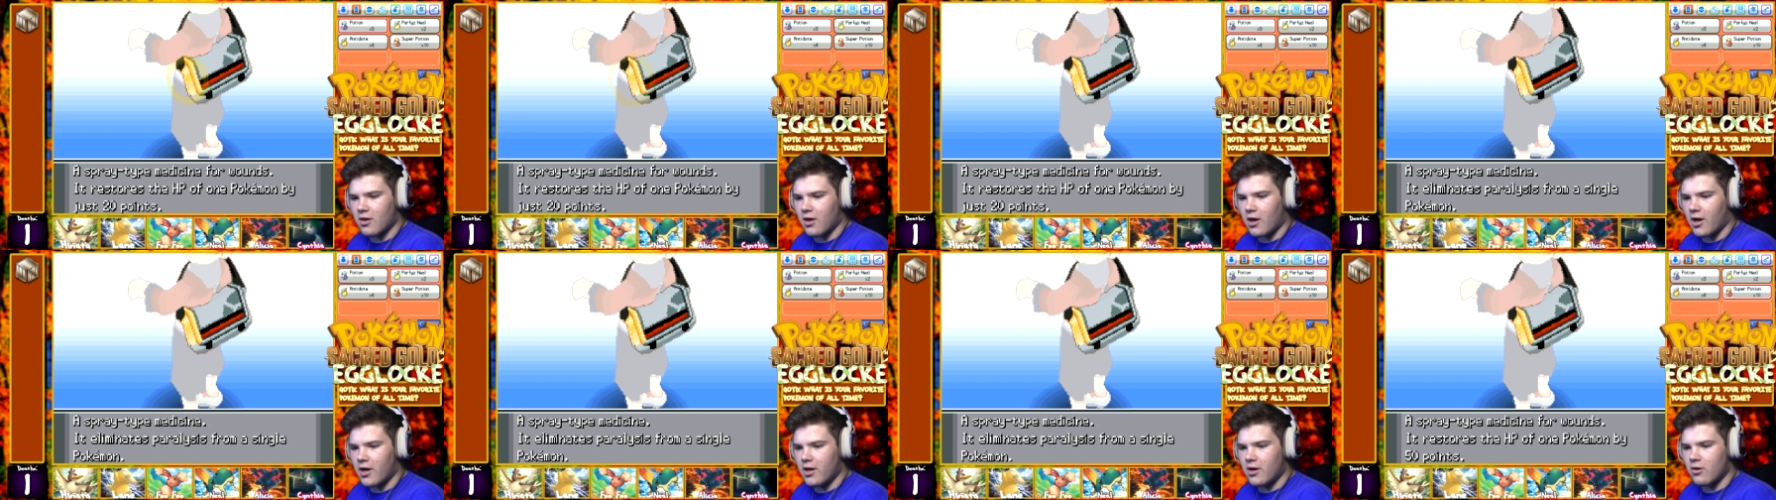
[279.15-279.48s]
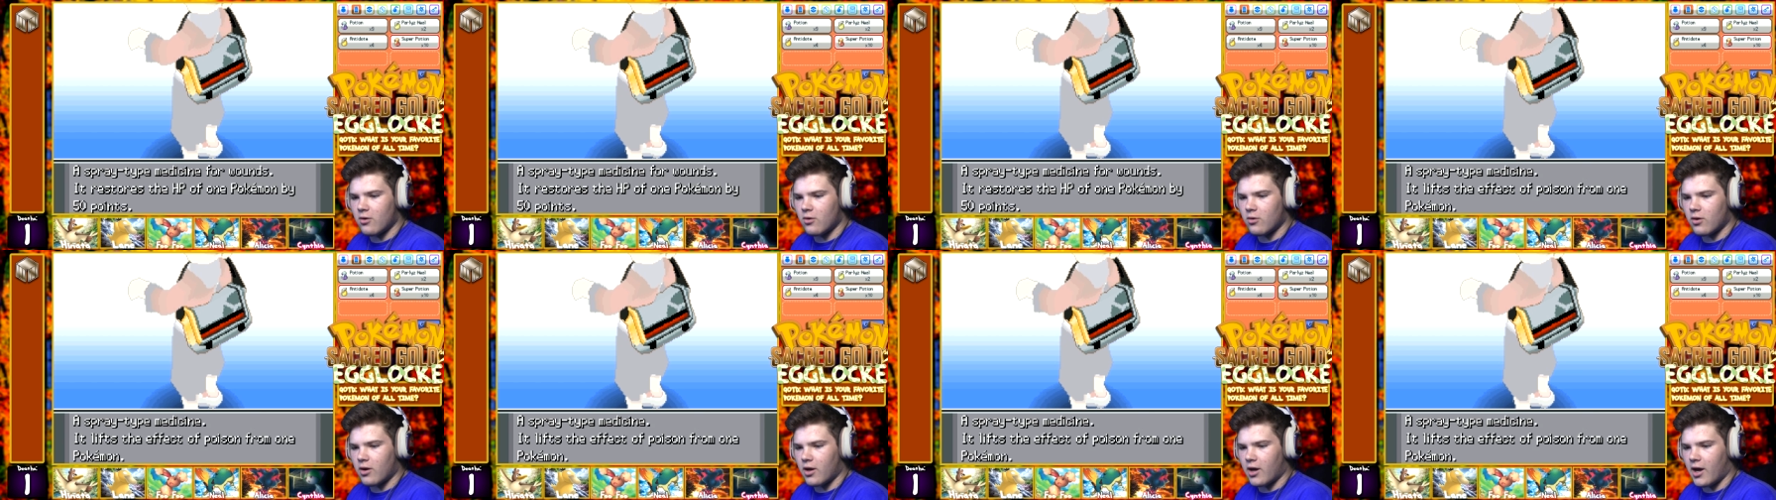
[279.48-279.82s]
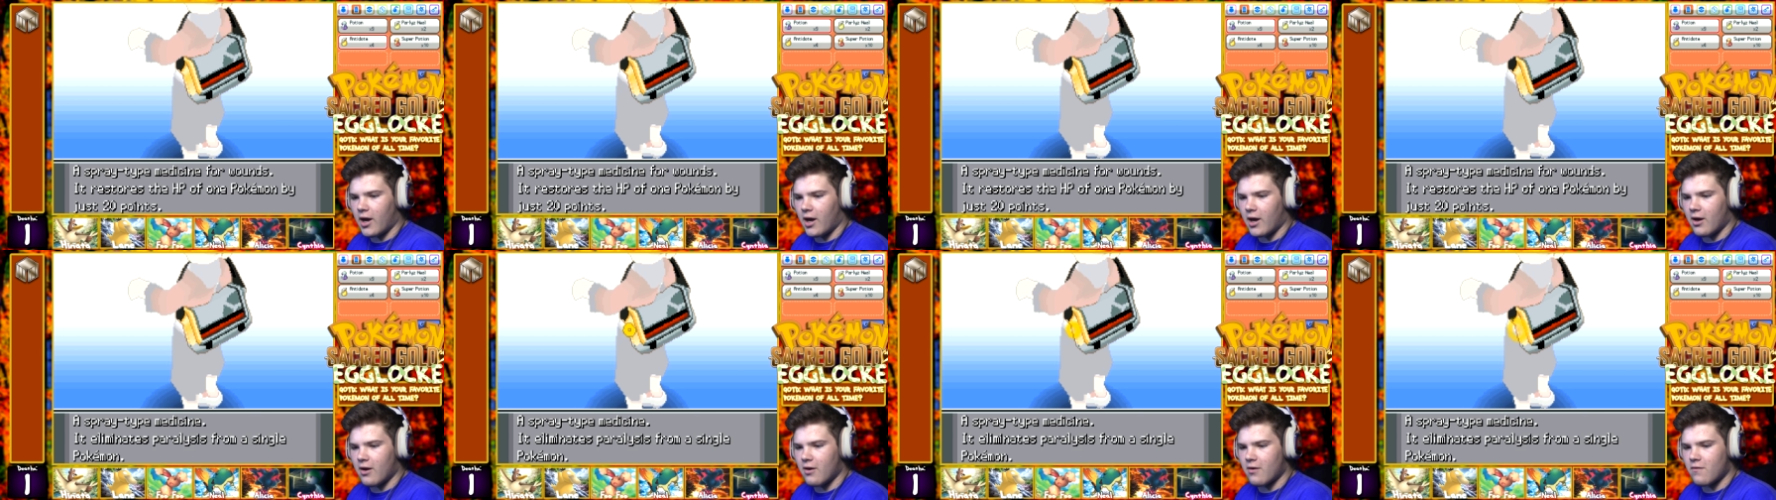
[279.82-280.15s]
I don't
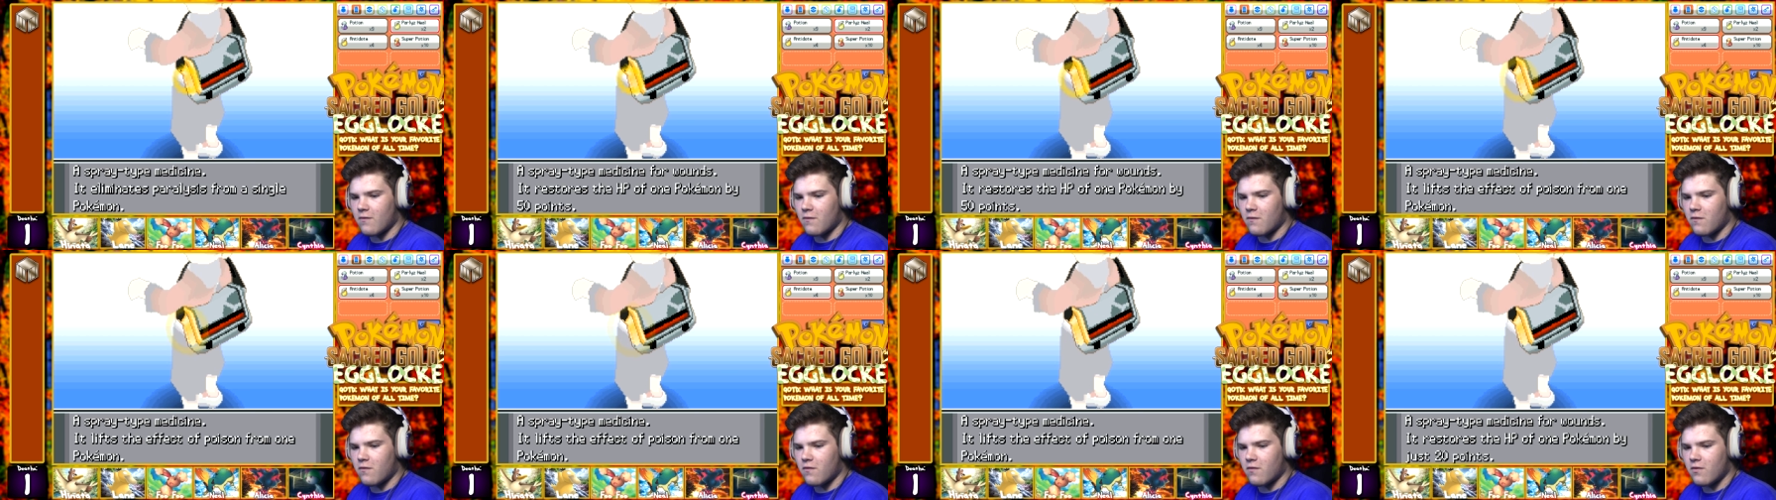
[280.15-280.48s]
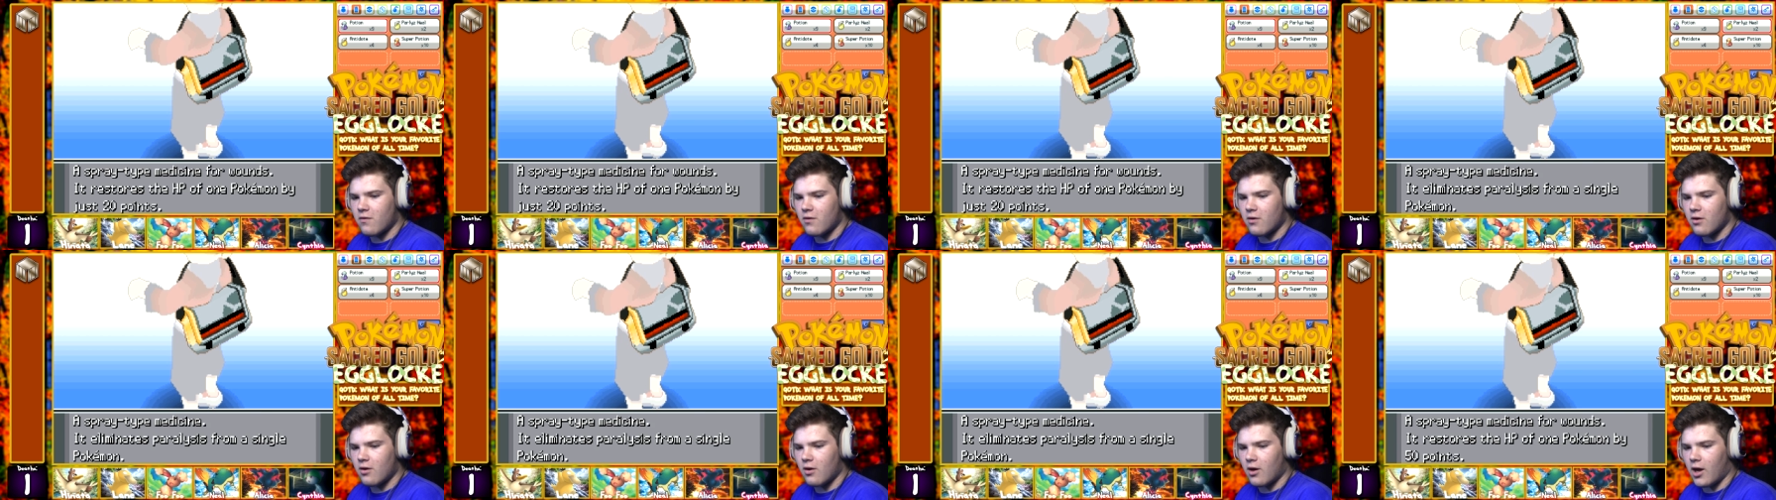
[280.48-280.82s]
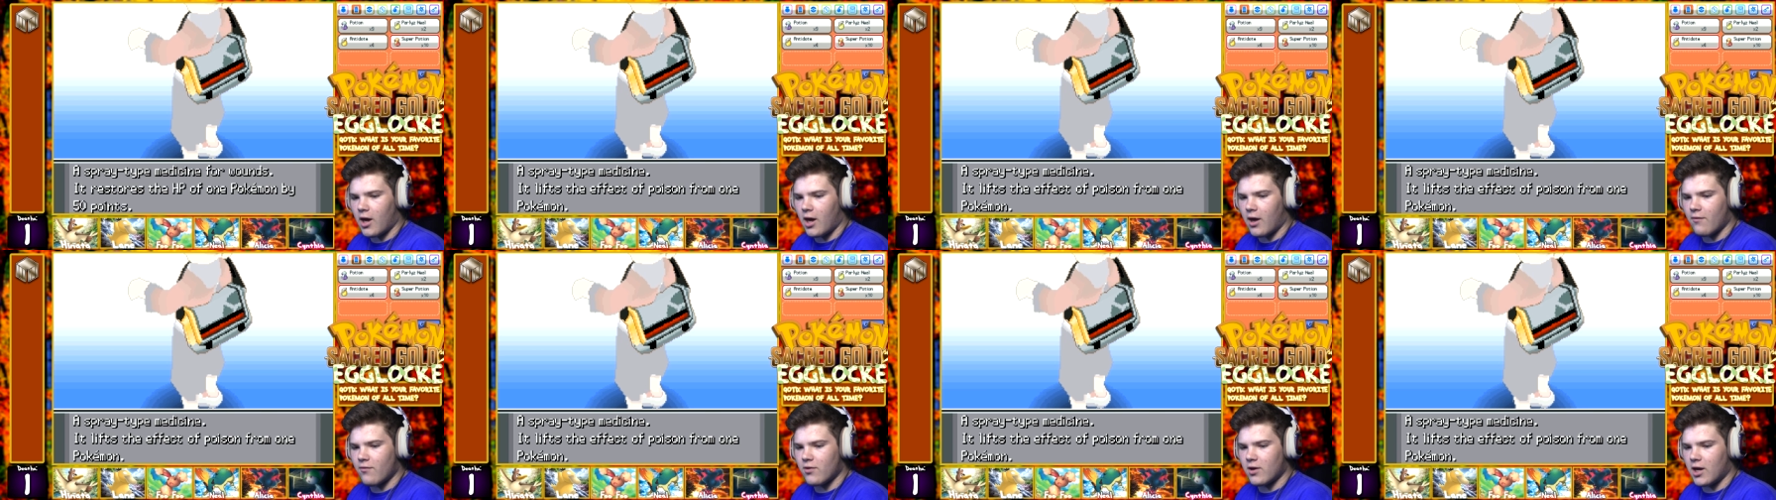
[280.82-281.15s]
have... I
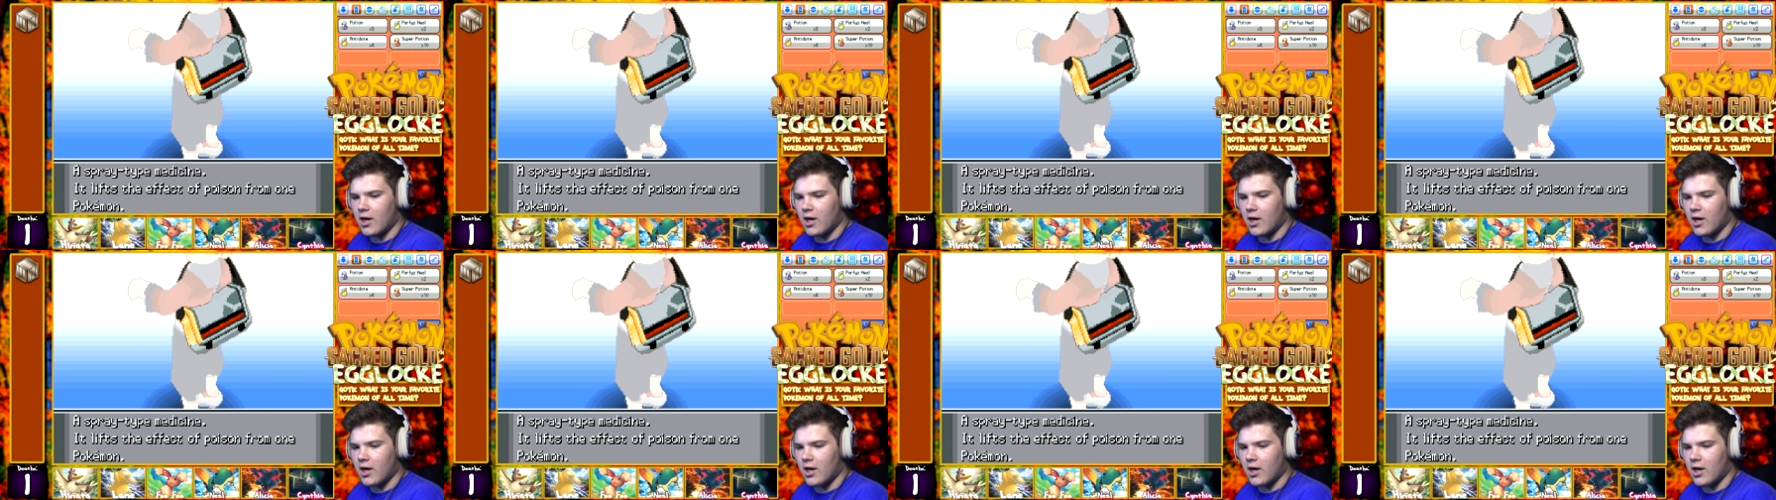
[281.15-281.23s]
have an